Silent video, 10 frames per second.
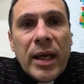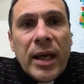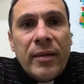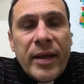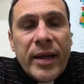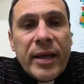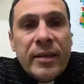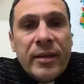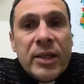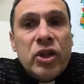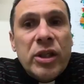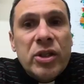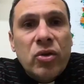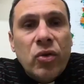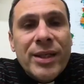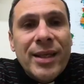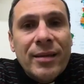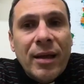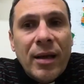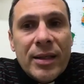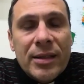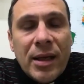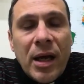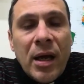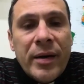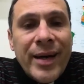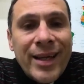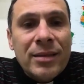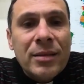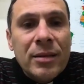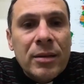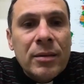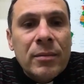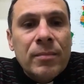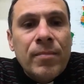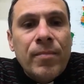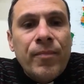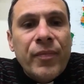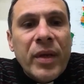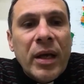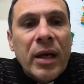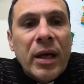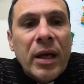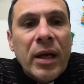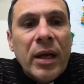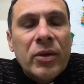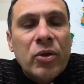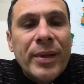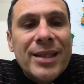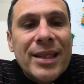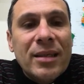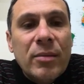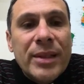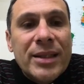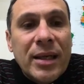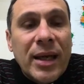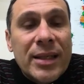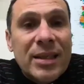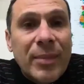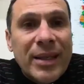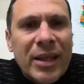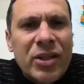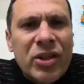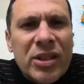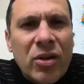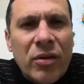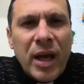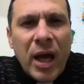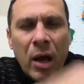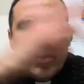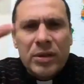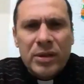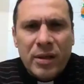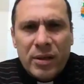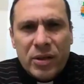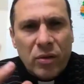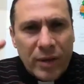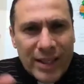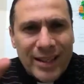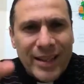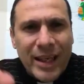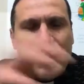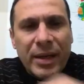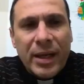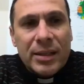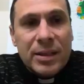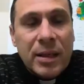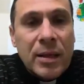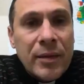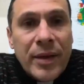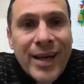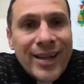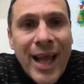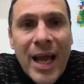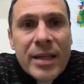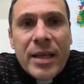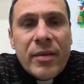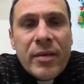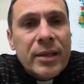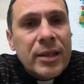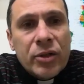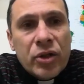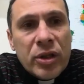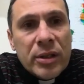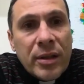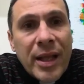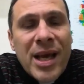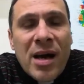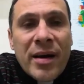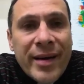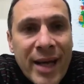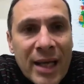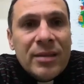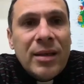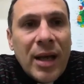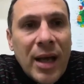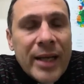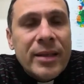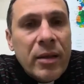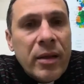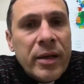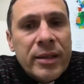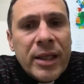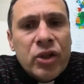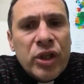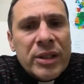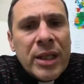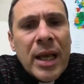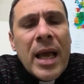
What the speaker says: And the intentions to resettle Gaza are not to build settlements in Gaza, but not just on the outskirts of Gaza, deep in Gaza. They're not hiding their intentions. They are not hiding their intentions.